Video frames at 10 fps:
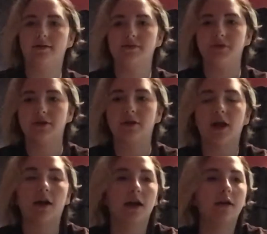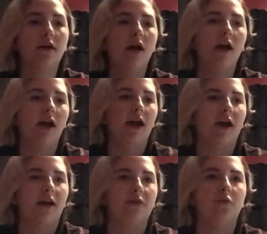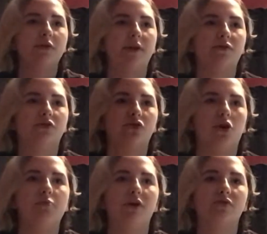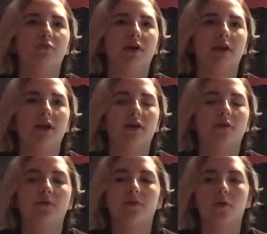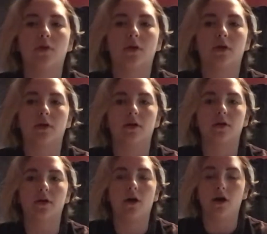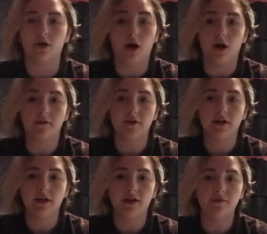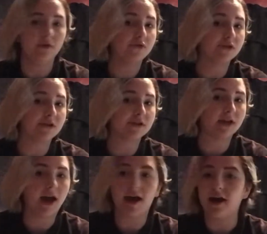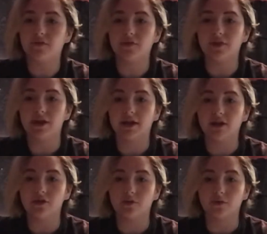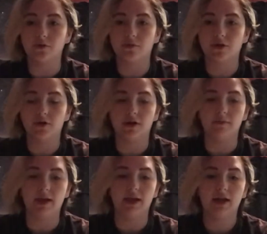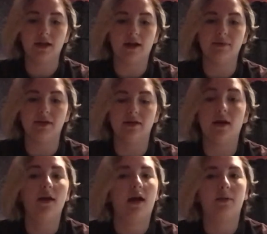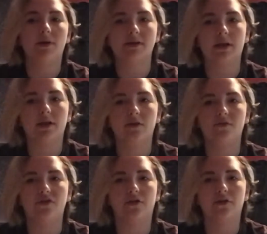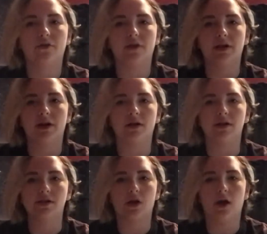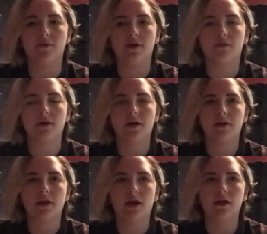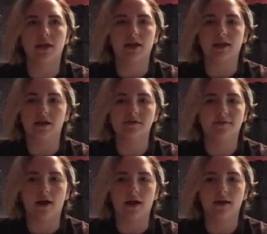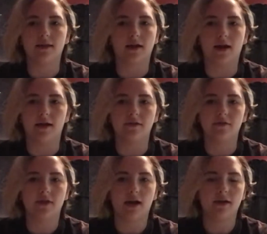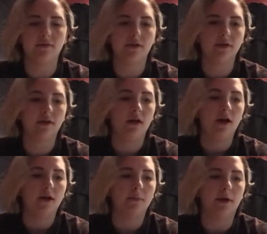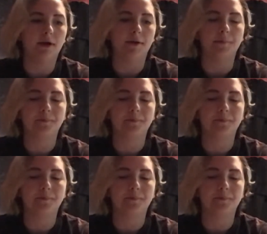is being a crackhead. You will save so much money on coffee if you just have a thing in your room where you can make it. I mean, I'm not telling you don't go get an iced coffee every now and then, like that's fine, like I do that even, but